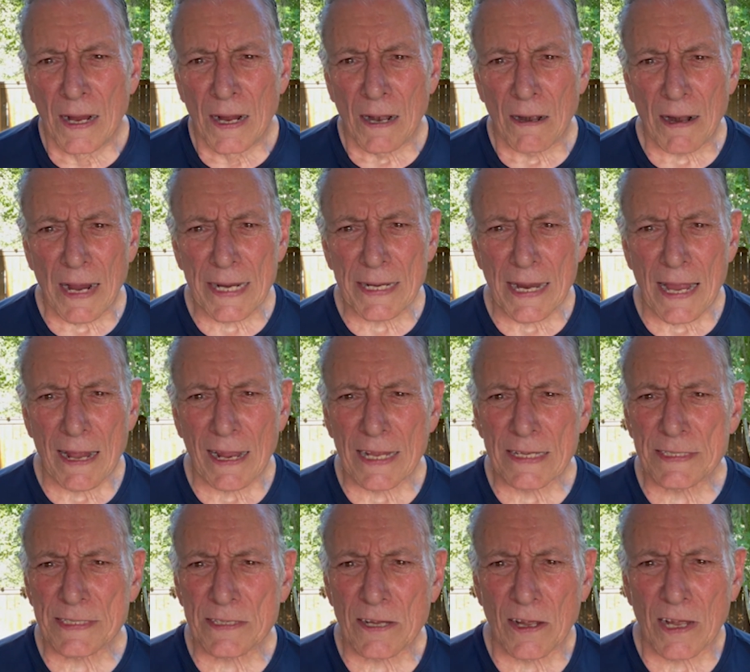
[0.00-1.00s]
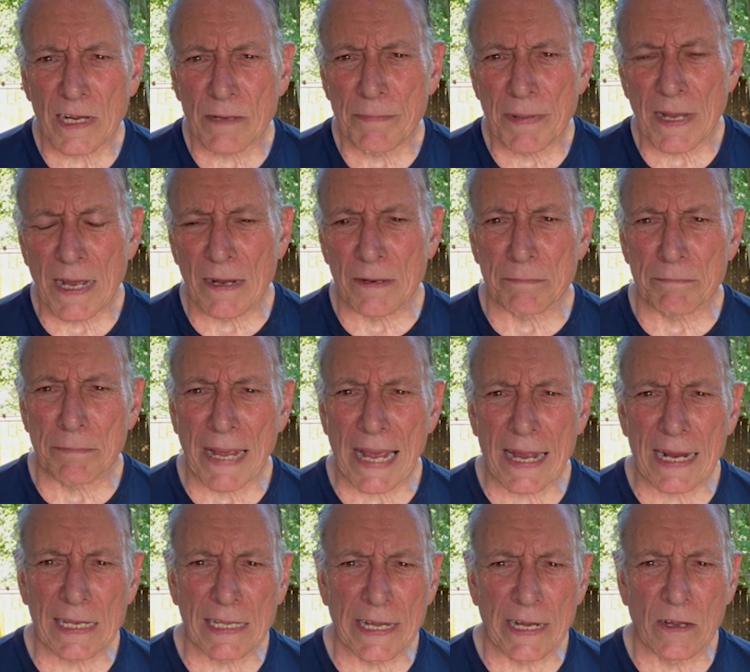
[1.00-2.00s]
All right, now let's talk about
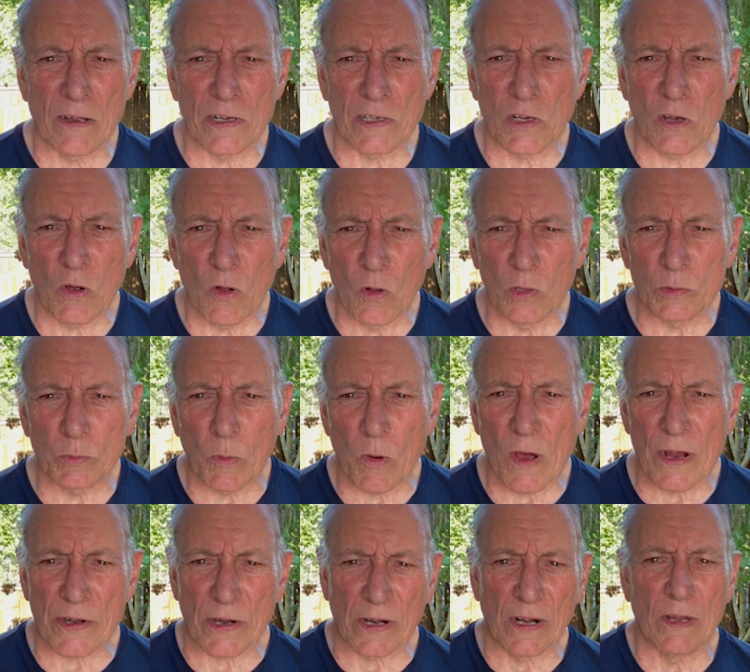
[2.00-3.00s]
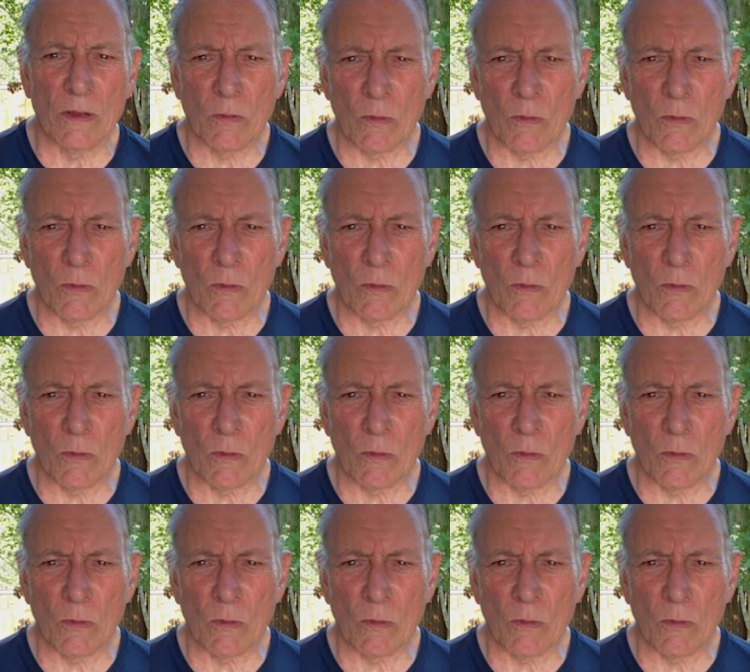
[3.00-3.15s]
paddling on cold water